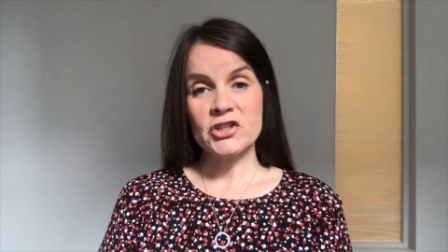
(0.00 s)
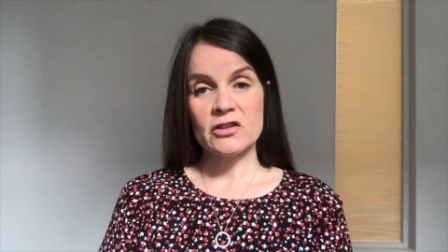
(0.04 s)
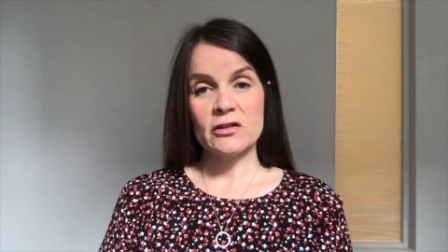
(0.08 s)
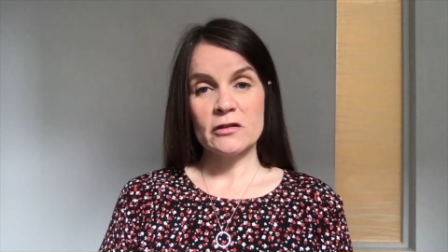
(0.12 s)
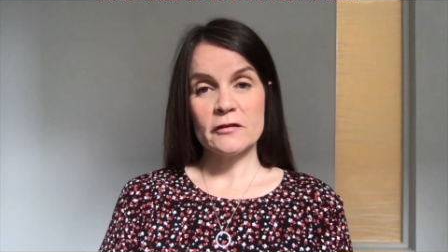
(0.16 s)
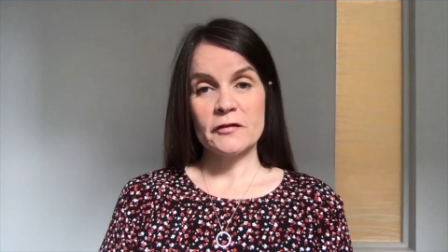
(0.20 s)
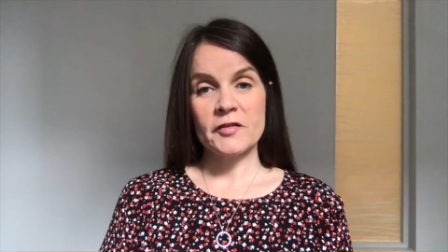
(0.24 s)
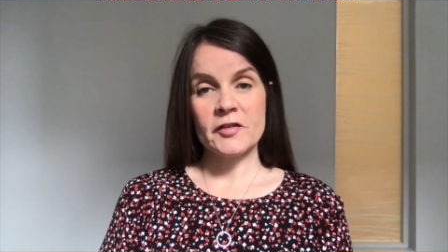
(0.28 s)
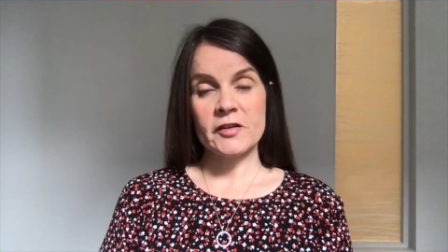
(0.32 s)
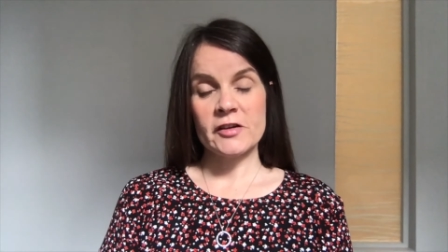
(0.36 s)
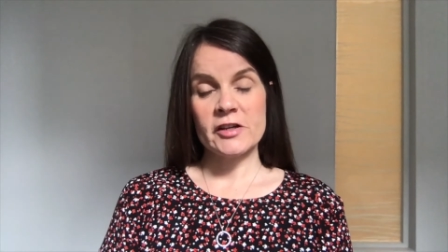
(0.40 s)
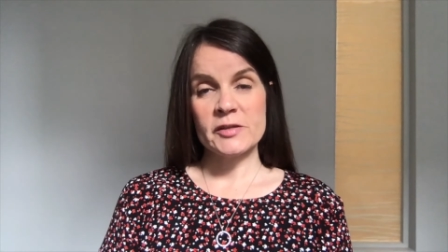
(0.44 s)

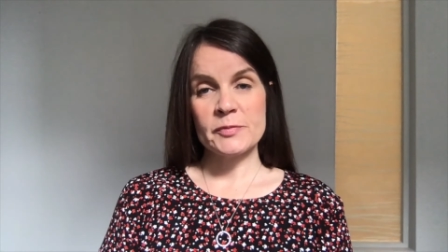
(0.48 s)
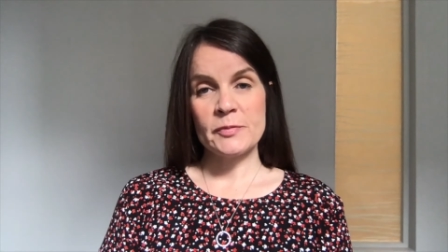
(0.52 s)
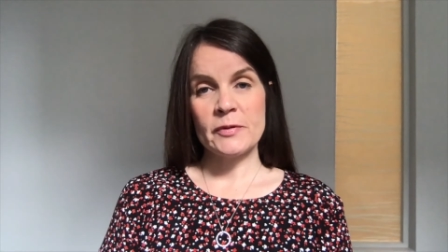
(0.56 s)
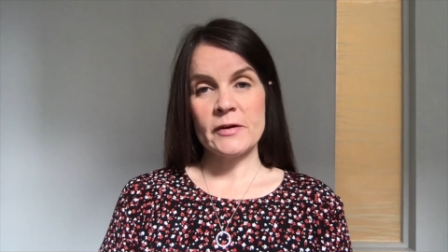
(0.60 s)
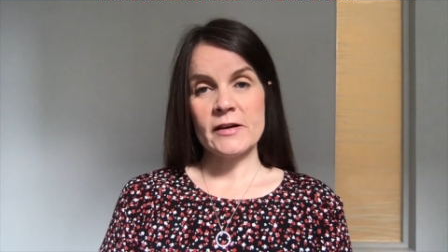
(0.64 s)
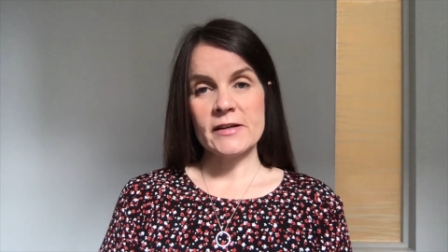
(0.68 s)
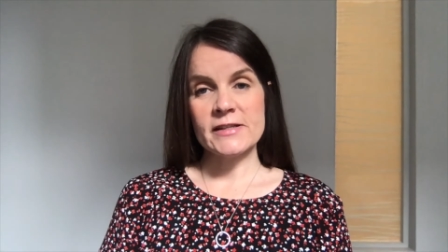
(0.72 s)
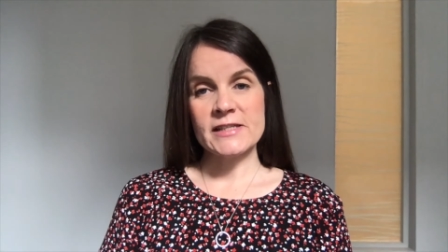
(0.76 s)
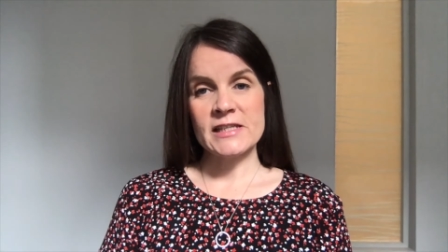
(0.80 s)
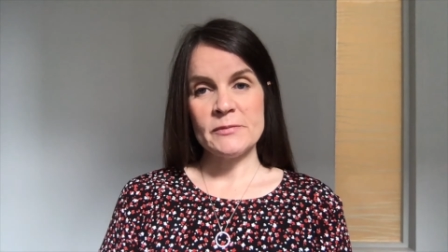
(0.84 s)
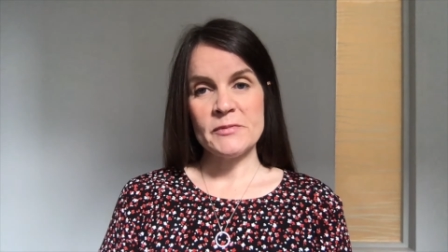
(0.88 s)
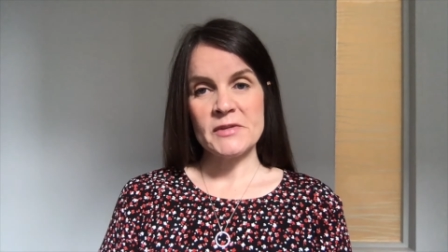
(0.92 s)
of
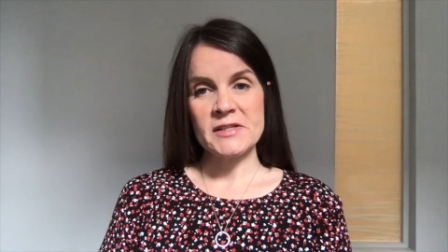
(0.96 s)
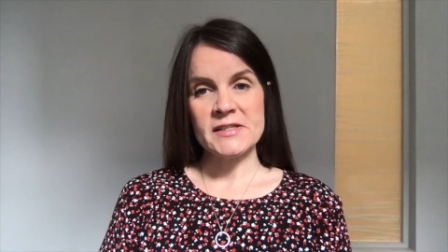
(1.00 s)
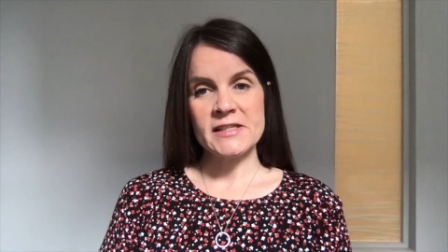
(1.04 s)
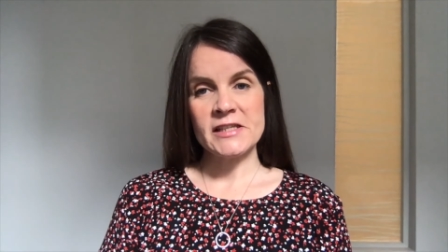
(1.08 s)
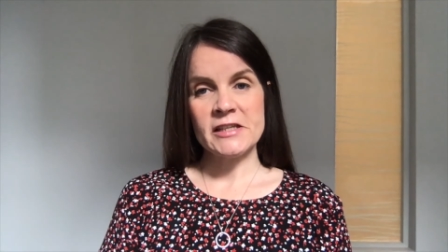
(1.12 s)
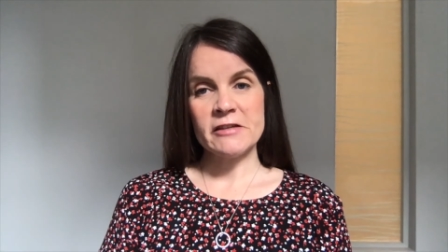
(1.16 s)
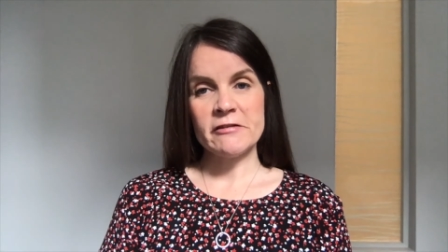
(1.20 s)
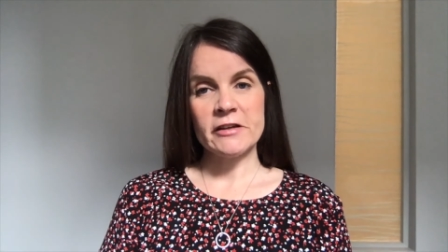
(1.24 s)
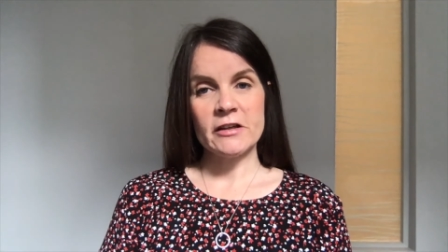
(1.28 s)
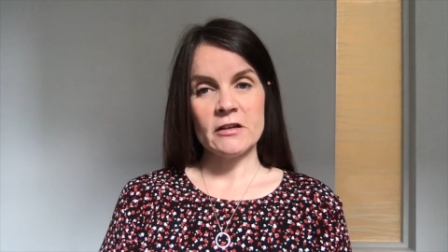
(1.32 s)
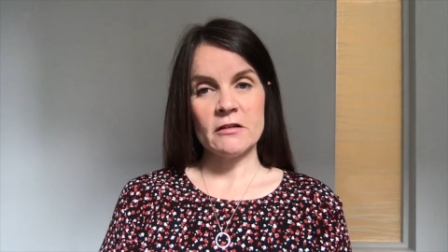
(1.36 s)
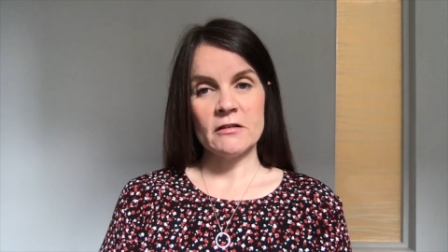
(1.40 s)
third-party
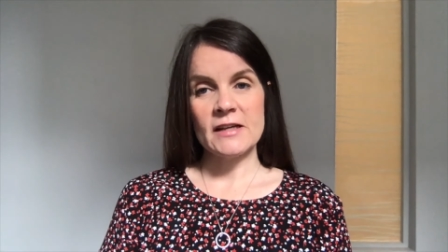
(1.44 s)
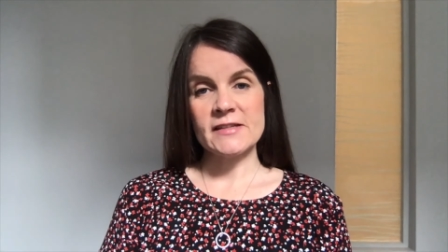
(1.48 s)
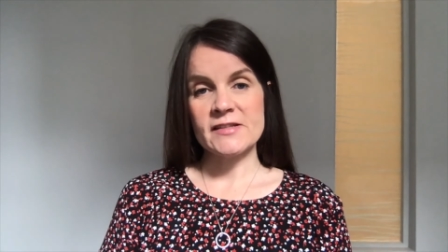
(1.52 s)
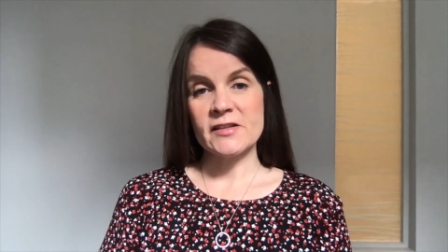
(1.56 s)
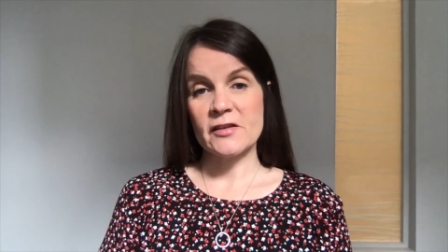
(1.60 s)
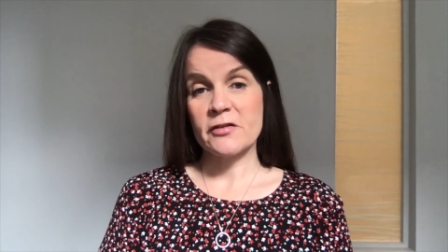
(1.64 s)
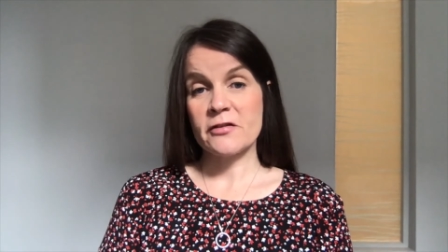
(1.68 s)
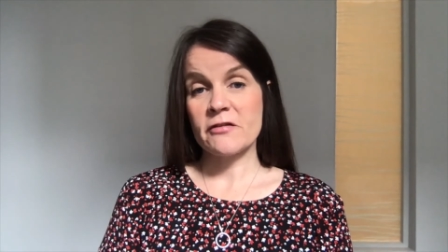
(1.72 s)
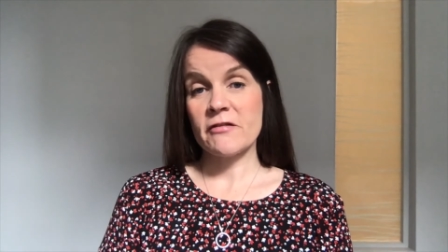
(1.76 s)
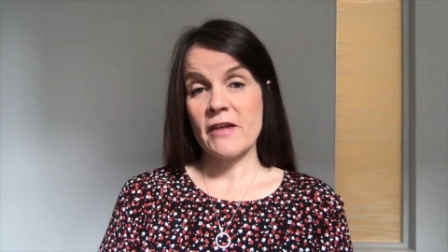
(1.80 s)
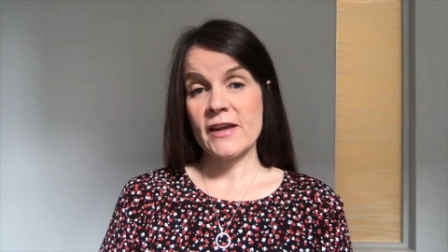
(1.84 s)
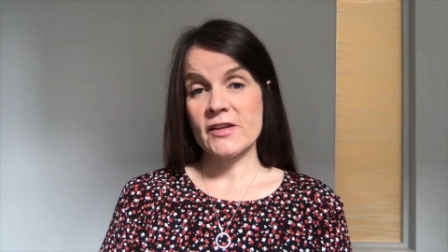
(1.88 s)
material as a
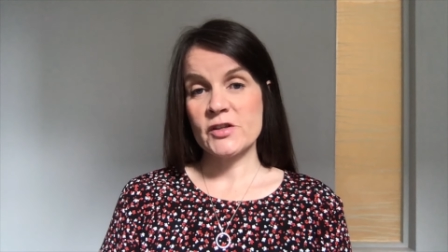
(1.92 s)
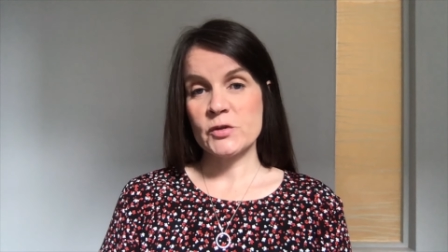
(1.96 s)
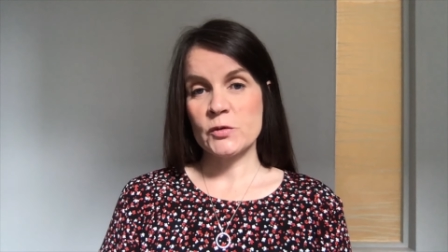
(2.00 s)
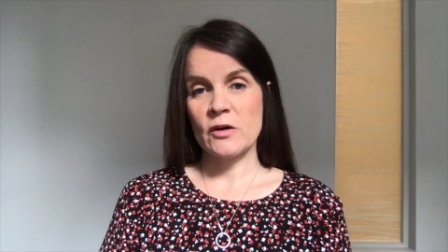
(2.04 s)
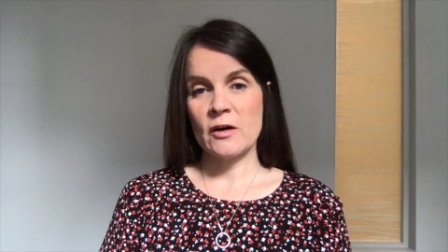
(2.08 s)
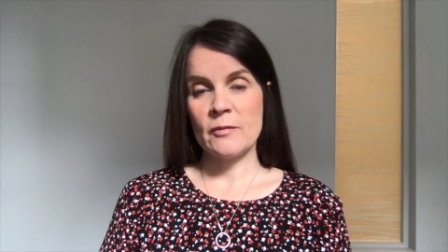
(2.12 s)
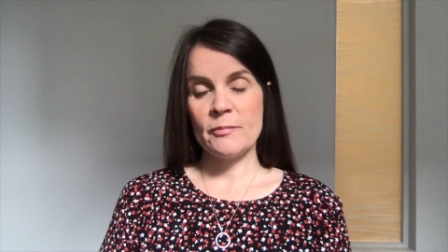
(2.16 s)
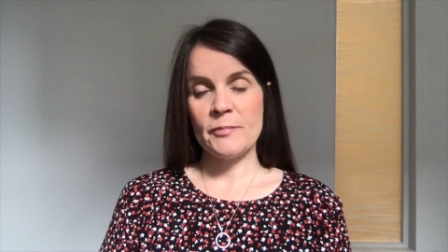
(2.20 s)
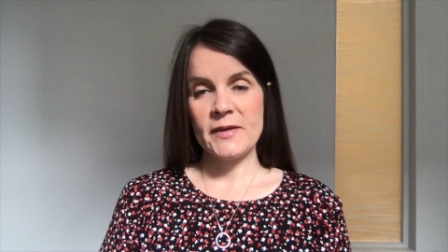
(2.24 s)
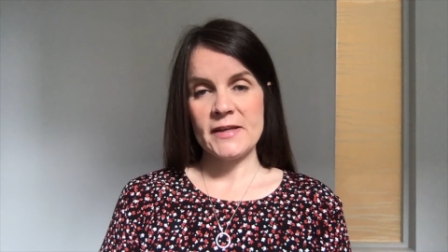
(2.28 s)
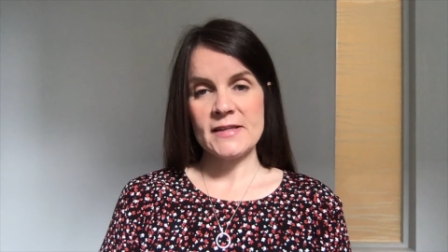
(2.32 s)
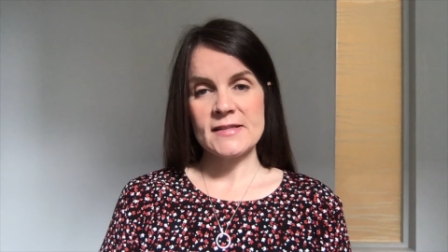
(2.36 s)
threat to
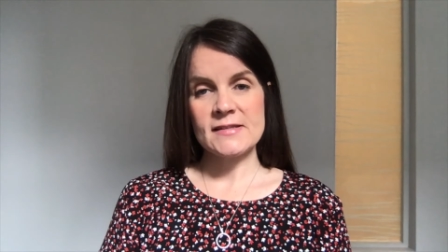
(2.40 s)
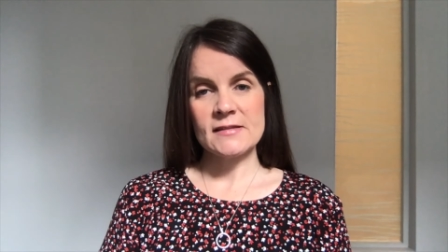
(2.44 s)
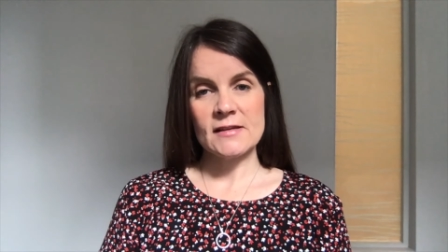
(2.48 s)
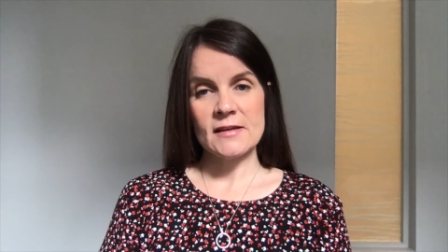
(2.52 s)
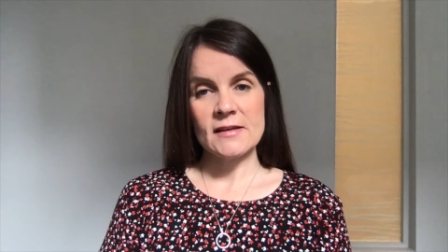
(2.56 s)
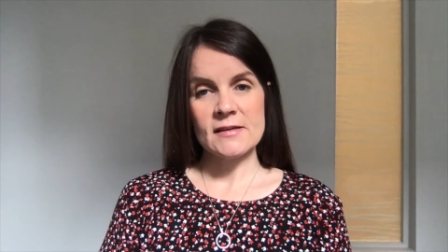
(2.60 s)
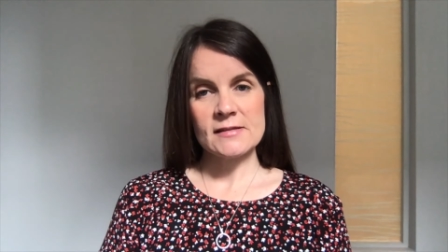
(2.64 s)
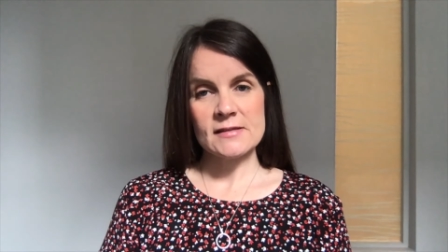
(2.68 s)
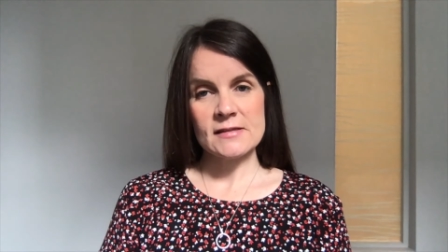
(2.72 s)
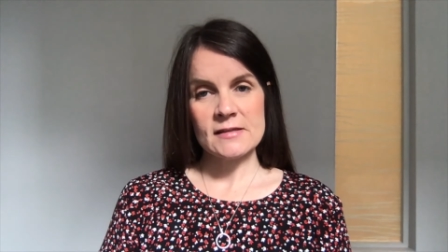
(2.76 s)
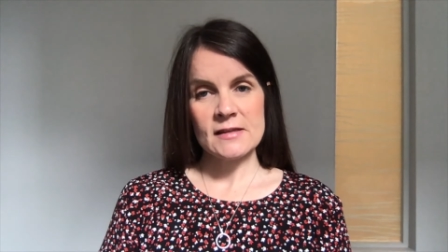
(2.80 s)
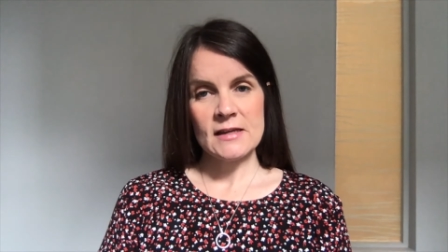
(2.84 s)
our
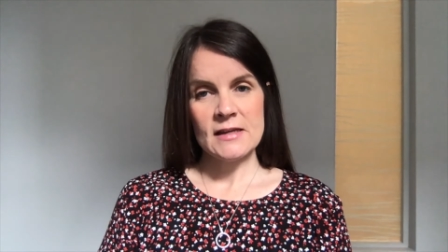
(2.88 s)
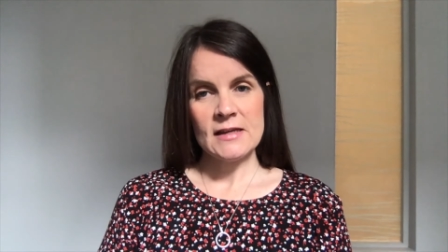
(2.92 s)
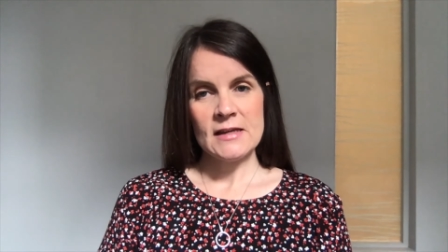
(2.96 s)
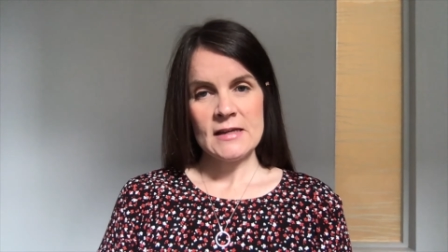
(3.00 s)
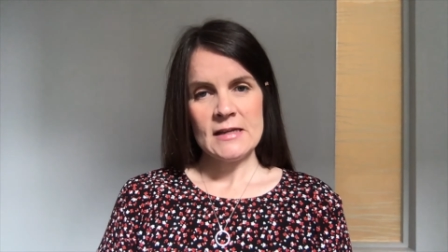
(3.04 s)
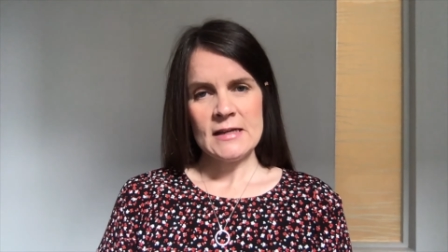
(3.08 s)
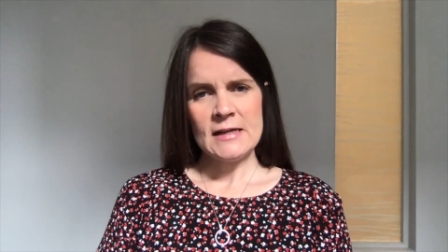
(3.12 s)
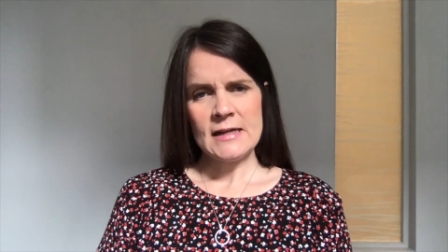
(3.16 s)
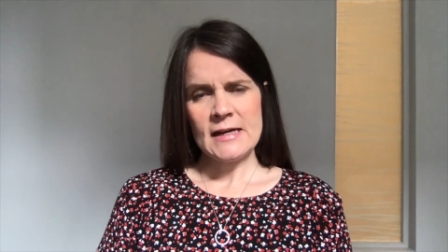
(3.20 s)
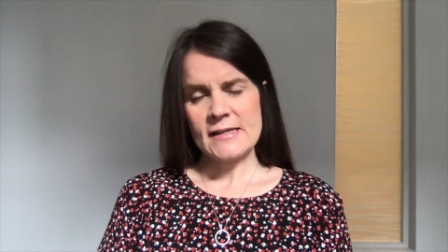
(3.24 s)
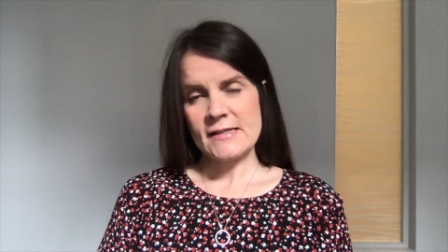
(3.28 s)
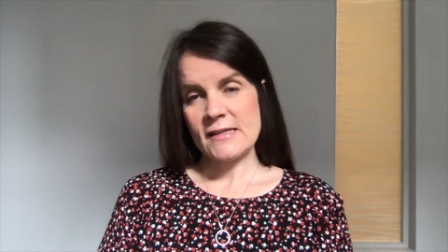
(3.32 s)
business.
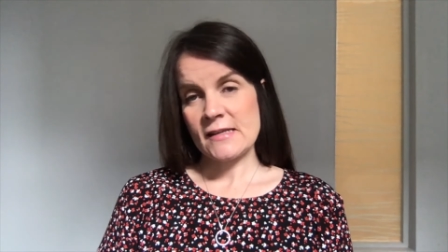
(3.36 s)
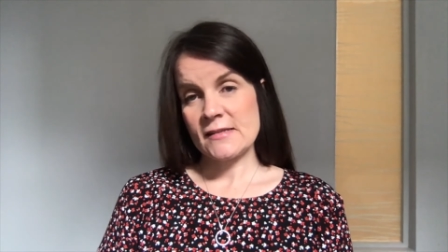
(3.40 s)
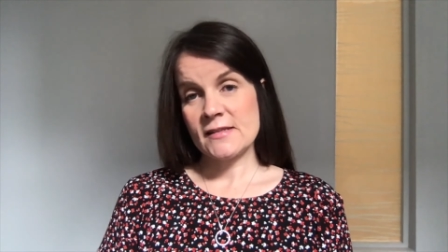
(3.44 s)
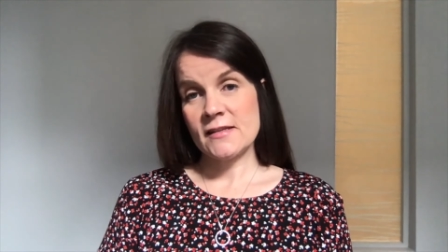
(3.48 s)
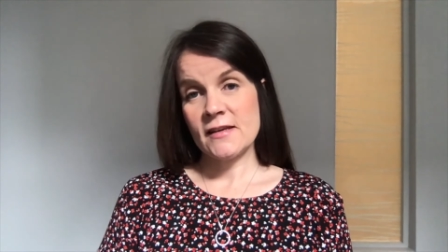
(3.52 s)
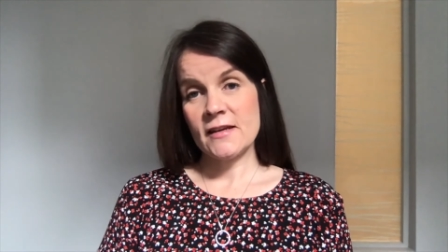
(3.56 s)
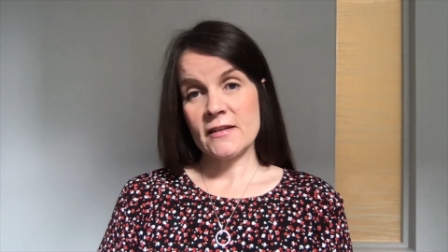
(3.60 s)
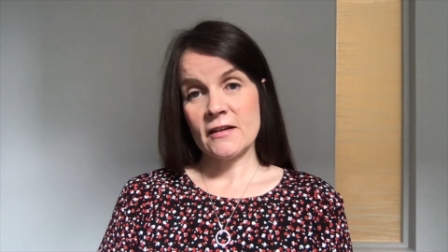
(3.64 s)
As I said